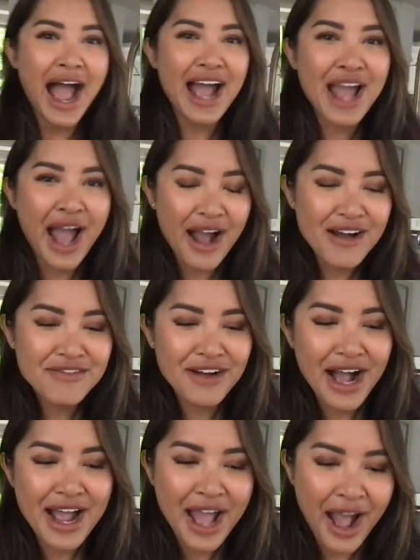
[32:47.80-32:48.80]

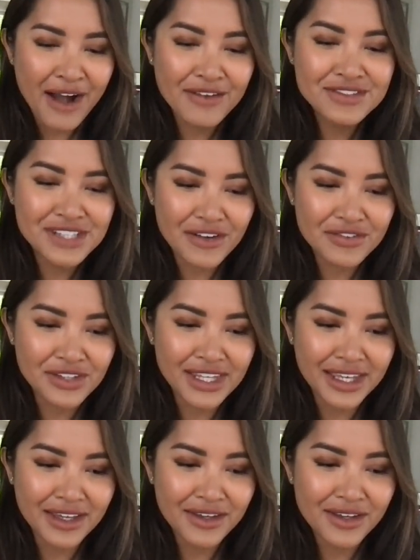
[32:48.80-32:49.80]
I have
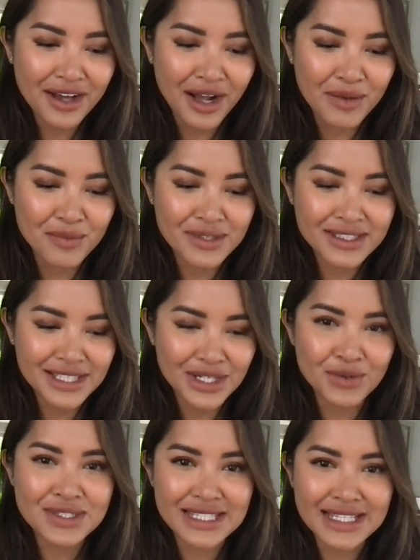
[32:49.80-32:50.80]
definitely
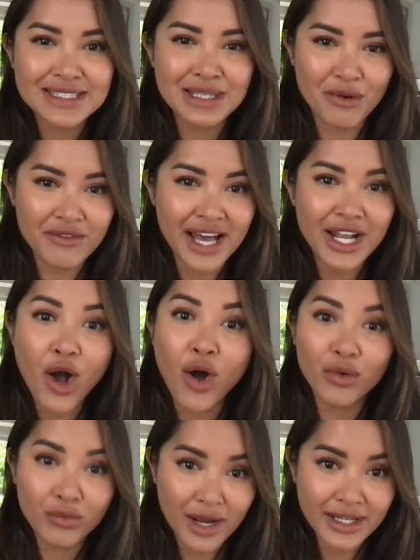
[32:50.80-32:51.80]
seen some of that
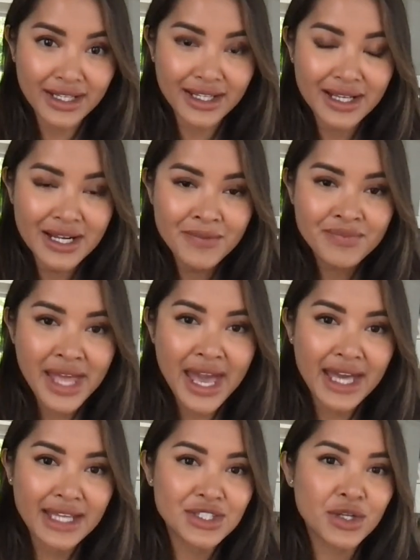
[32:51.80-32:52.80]
already.
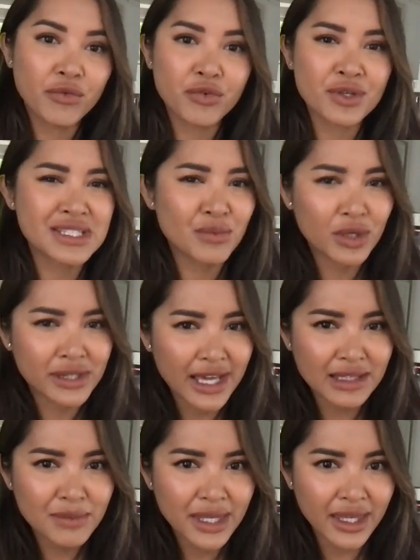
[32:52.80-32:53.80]
And for someone
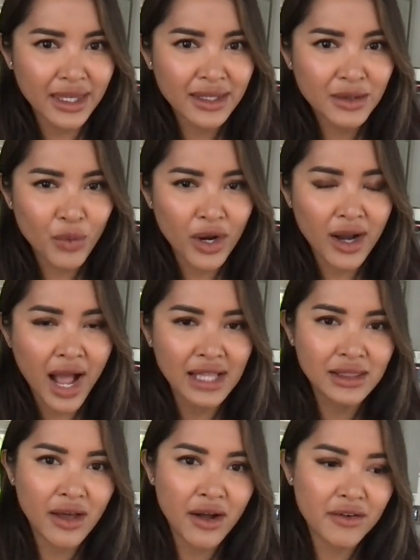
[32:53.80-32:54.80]
like me where I
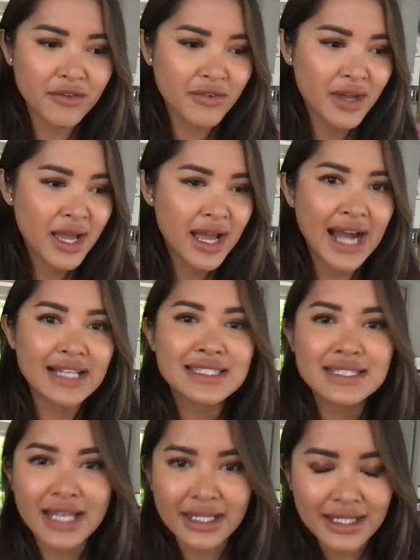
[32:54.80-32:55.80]
love
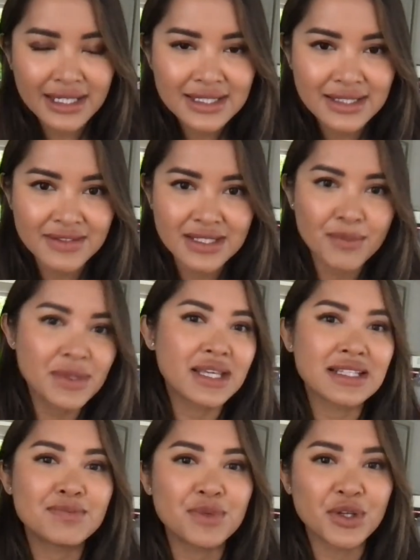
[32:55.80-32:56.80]
aesthetics, if
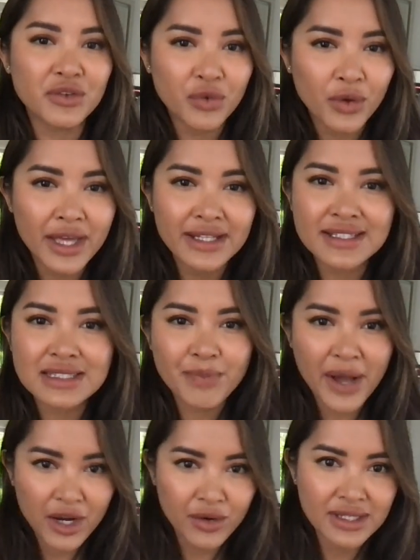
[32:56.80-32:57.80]
something is beautiful and
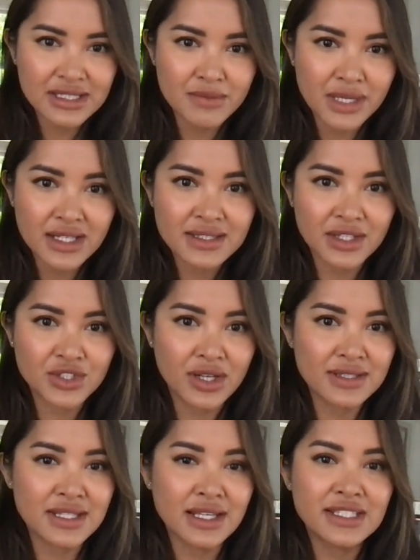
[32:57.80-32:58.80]
inspiring to me, such
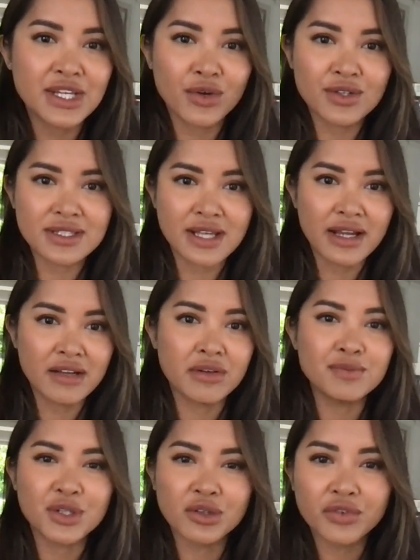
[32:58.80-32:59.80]
as the interior design of
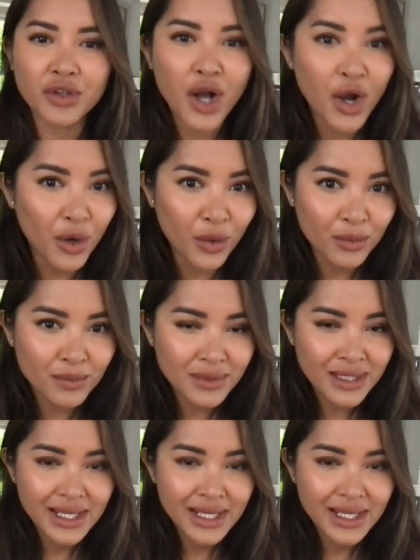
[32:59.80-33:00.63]
a beautiful home,